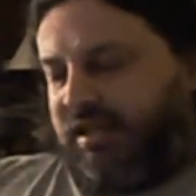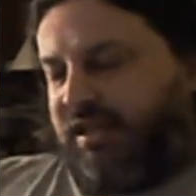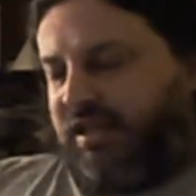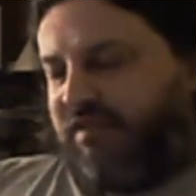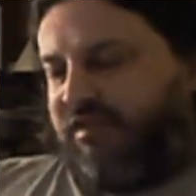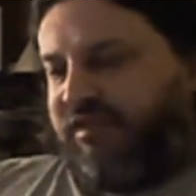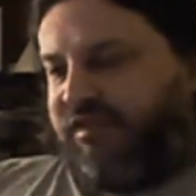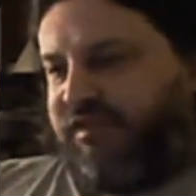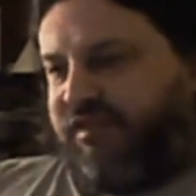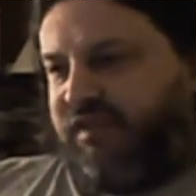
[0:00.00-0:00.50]

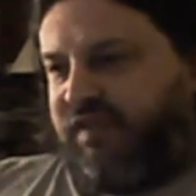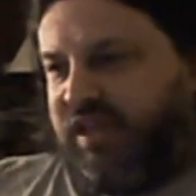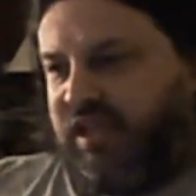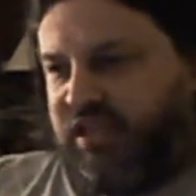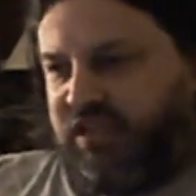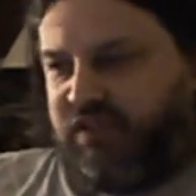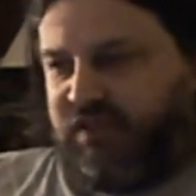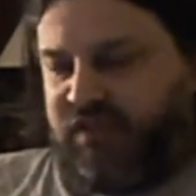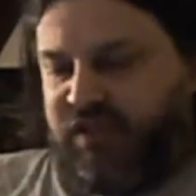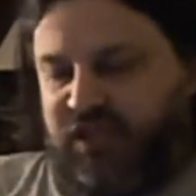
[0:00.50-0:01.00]
enough
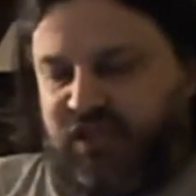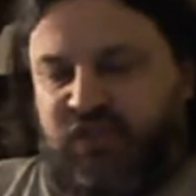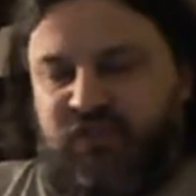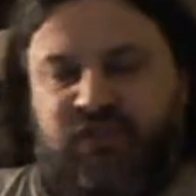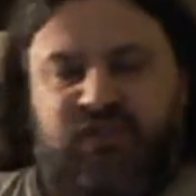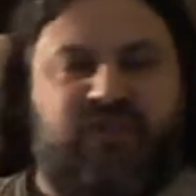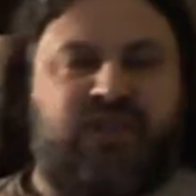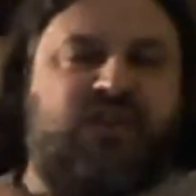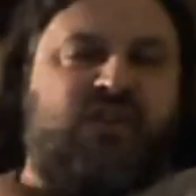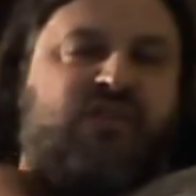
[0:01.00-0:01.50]
his
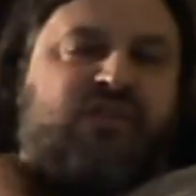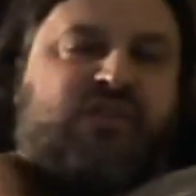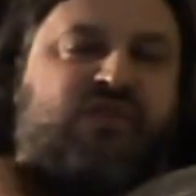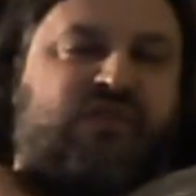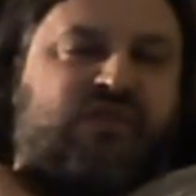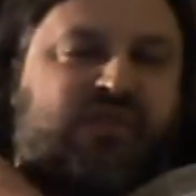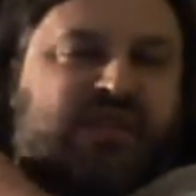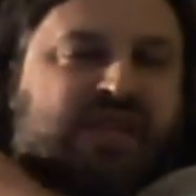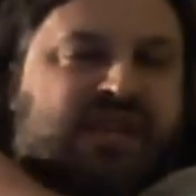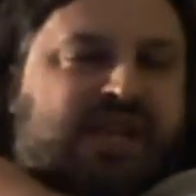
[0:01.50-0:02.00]
history
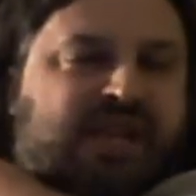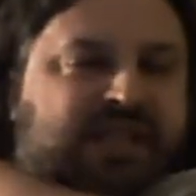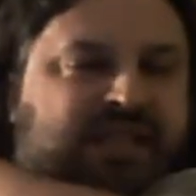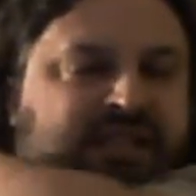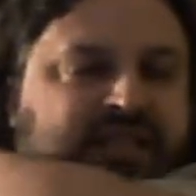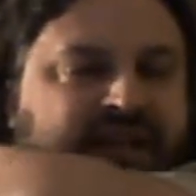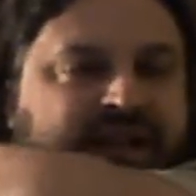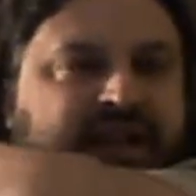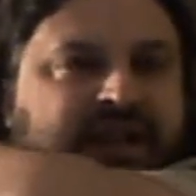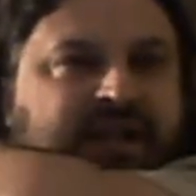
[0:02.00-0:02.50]
videos
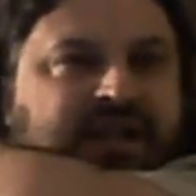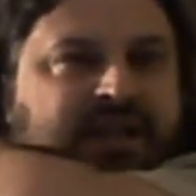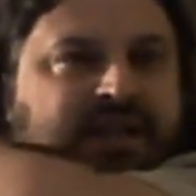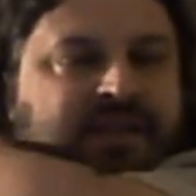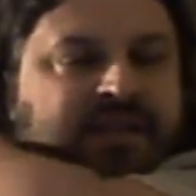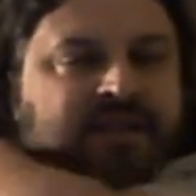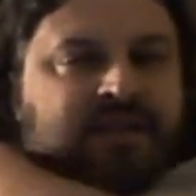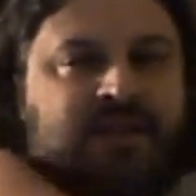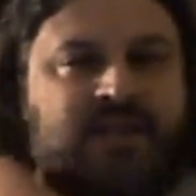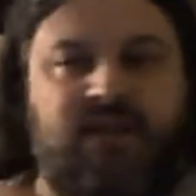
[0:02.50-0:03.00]
that
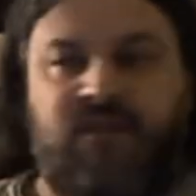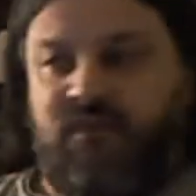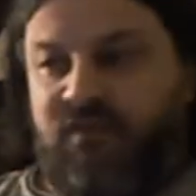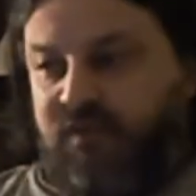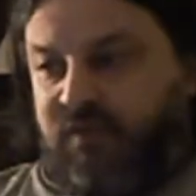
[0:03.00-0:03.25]
uh,